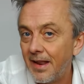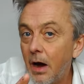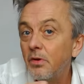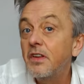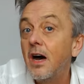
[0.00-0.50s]
And
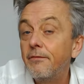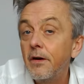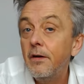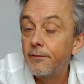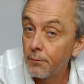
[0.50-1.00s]
that was
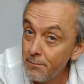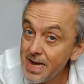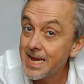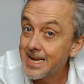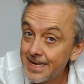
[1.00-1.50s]
enough for
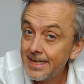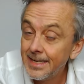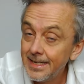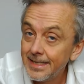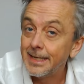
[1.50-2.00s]
me
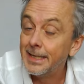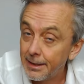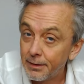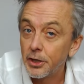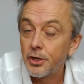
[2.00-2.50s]
to
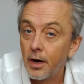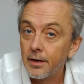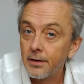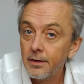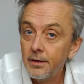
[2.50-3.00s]
give it a
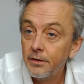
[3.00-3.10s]
shot.